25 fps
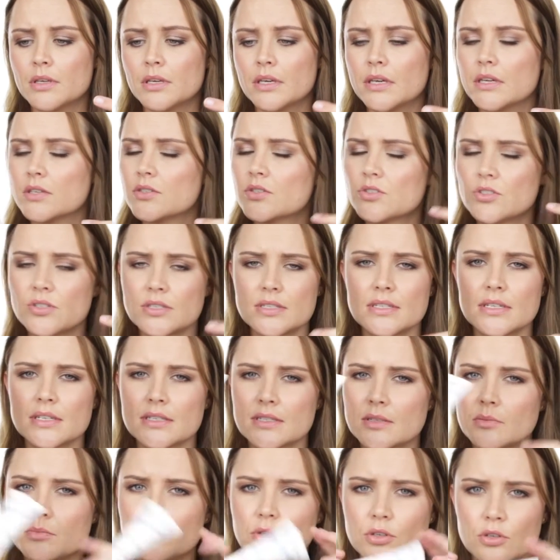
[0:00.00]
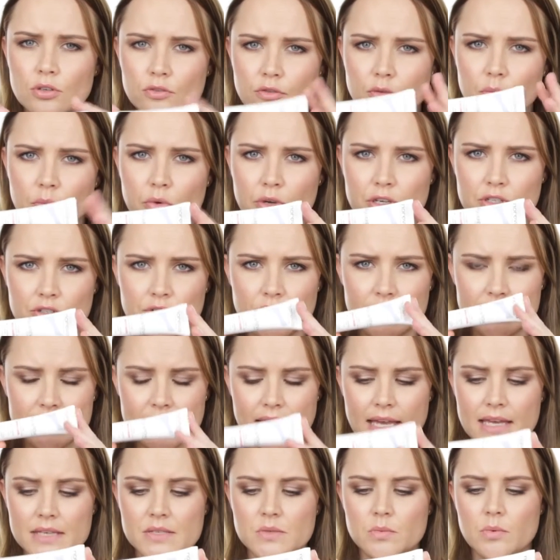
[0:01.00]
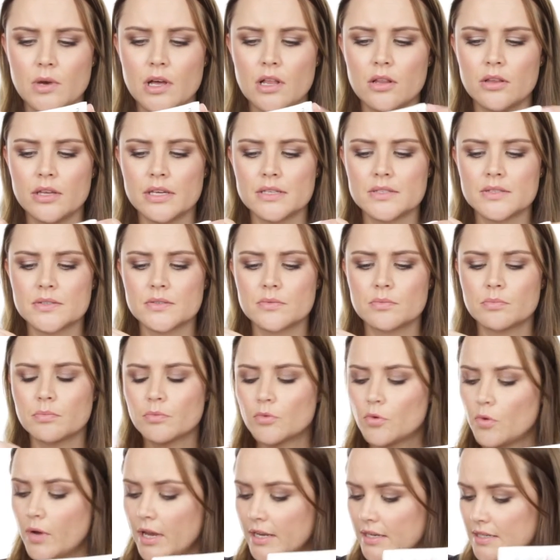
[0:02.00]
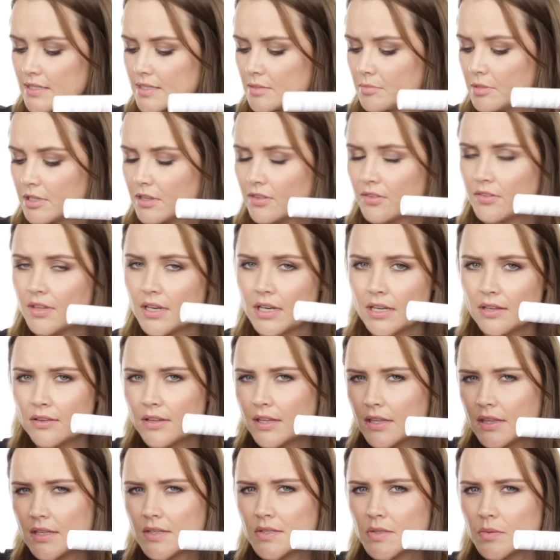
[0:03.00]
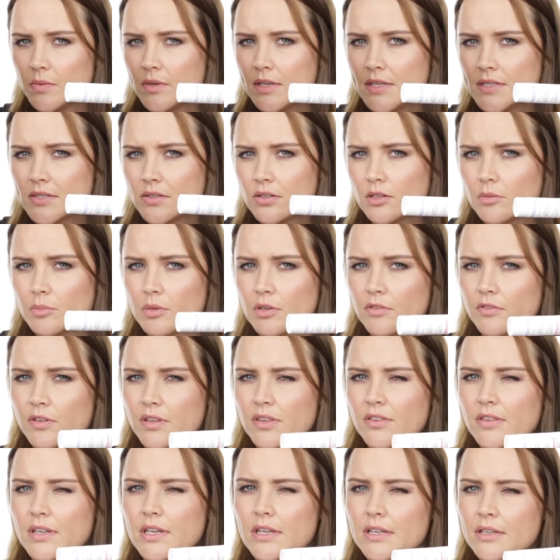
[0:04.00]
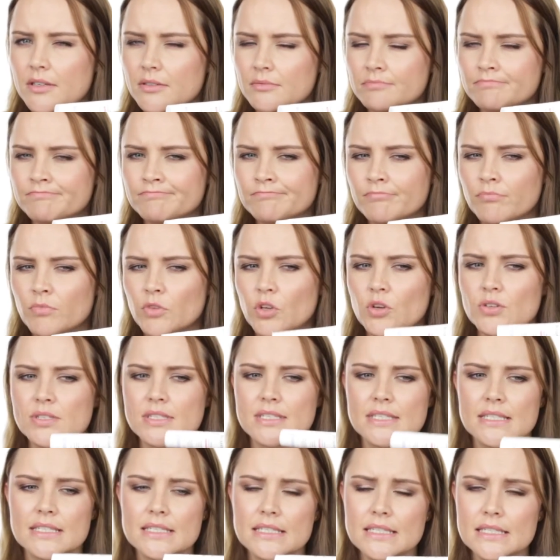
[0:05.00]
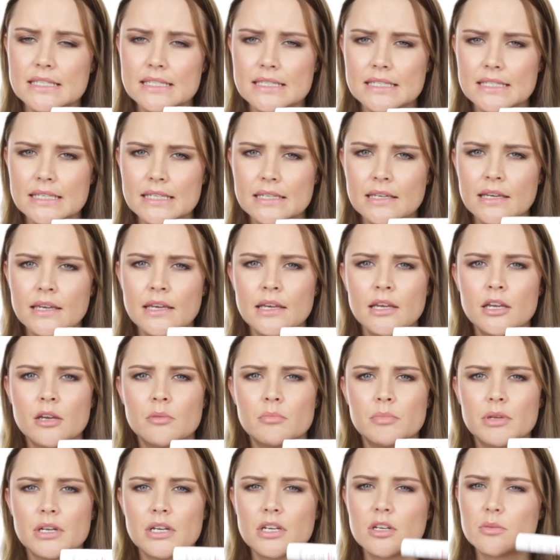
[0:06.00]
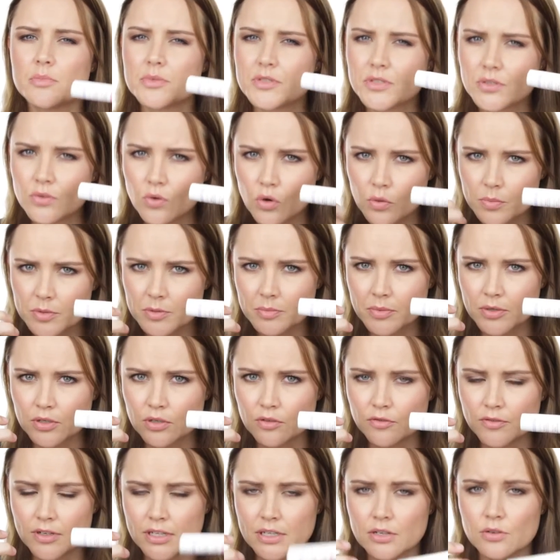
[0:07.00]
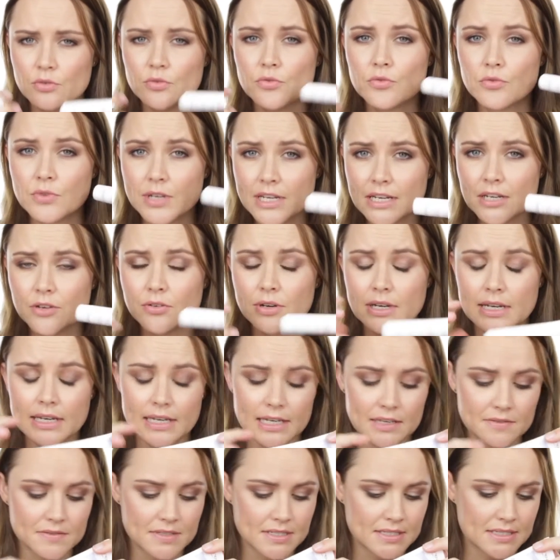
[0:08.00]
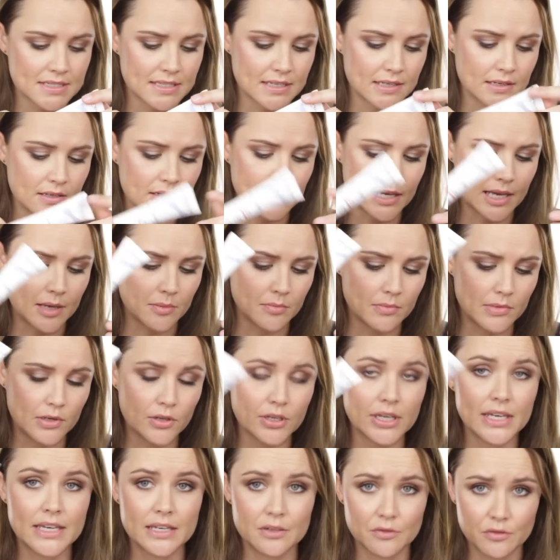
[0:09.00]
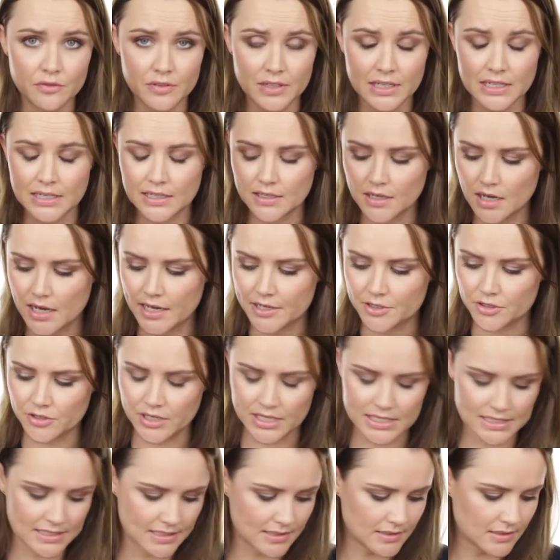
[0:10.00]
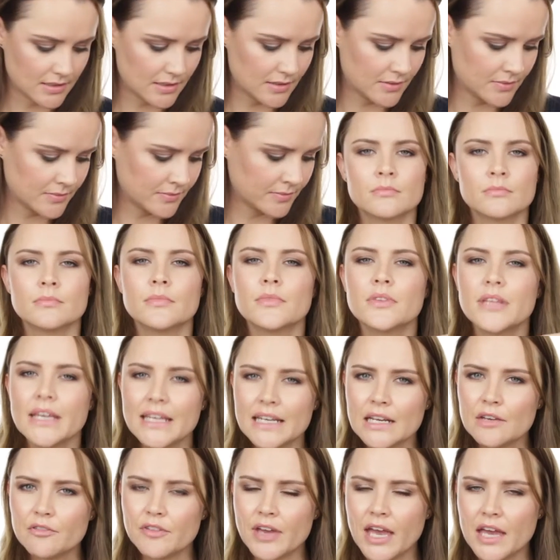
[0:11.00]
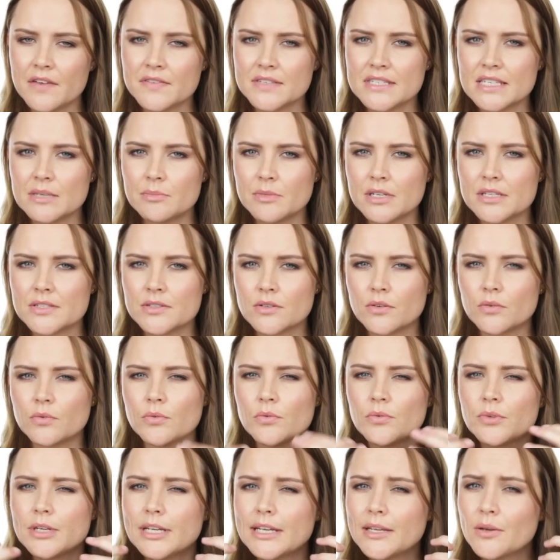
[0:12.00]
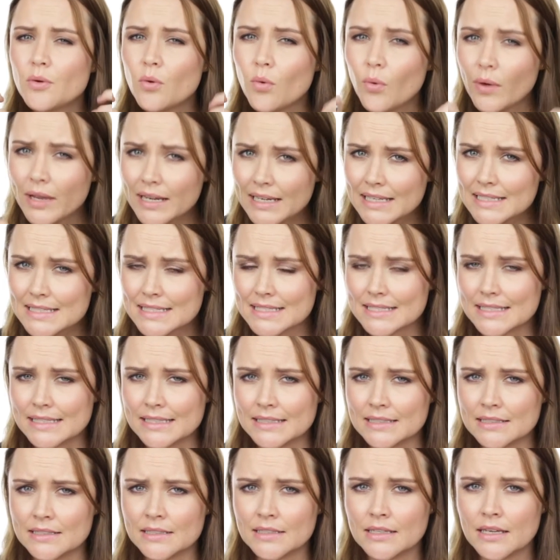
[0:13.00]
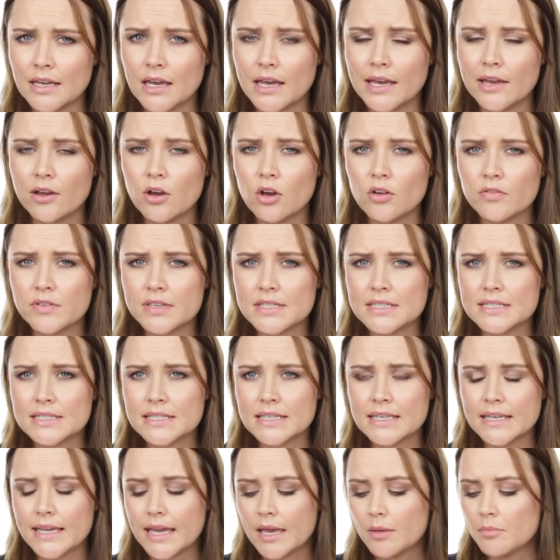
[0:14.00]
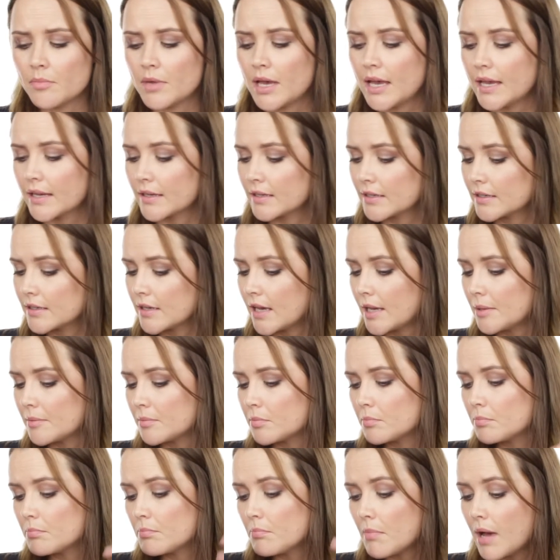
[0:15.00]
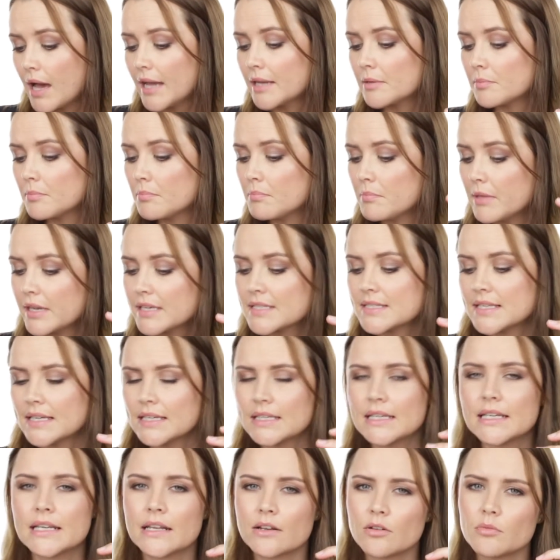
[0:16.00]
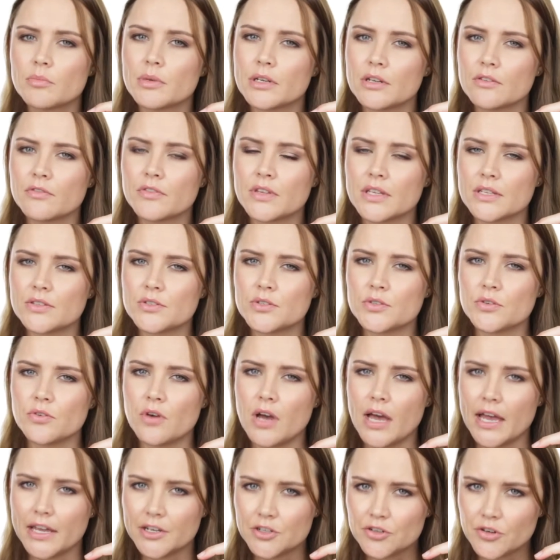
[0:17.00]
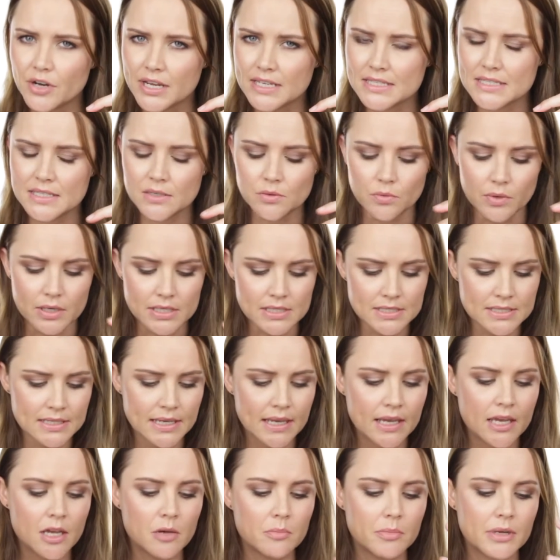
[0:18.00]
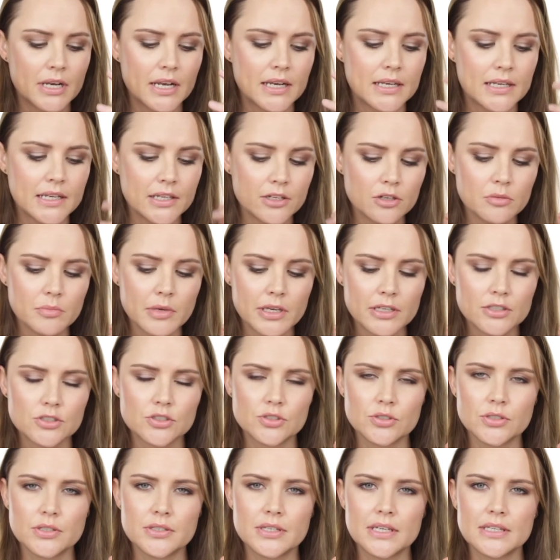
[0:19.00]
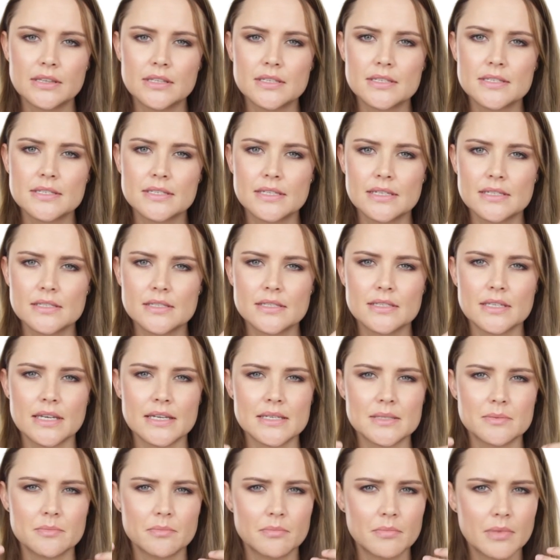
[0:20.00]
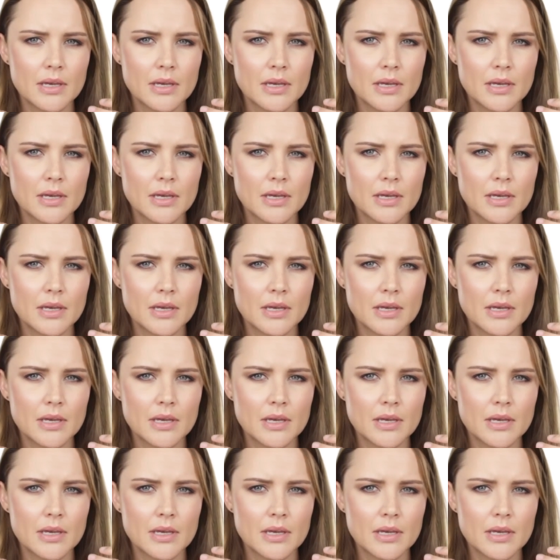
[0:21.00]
It's a beautiful moisturizer as well. It's a bit thinner than this one. It's got a bit of a thinner consistency, but it absorbs beautifully and really, really leaves the skin looking and feeling hydrated. Then if I have somebody that's got really oily skin, I obviously I might mix in a little bit of the two hydrating ones, but I need to make sure that the skin stays